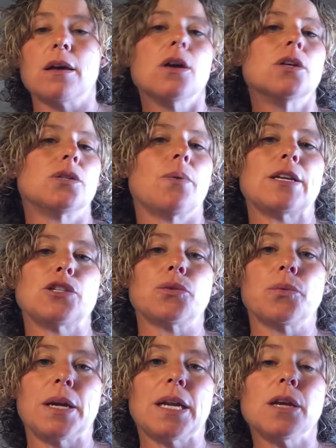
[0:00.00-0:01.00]
So as you're
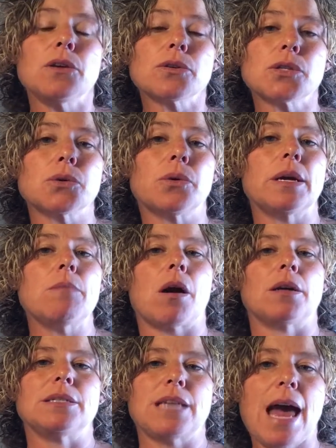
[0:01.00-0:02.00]
reading your story,
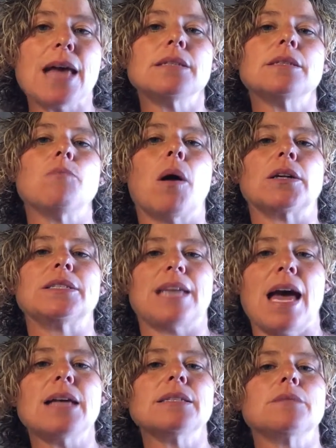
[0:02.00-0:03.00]
Martez,
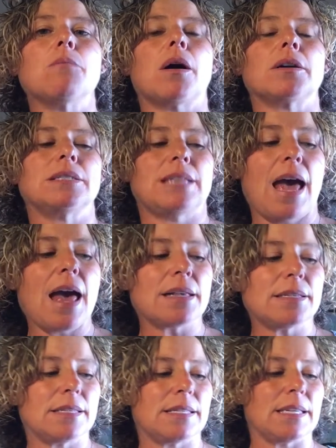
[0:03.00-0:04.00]
Martez,
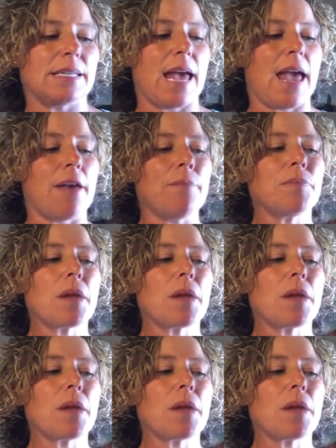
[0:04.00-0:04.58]
Martez today,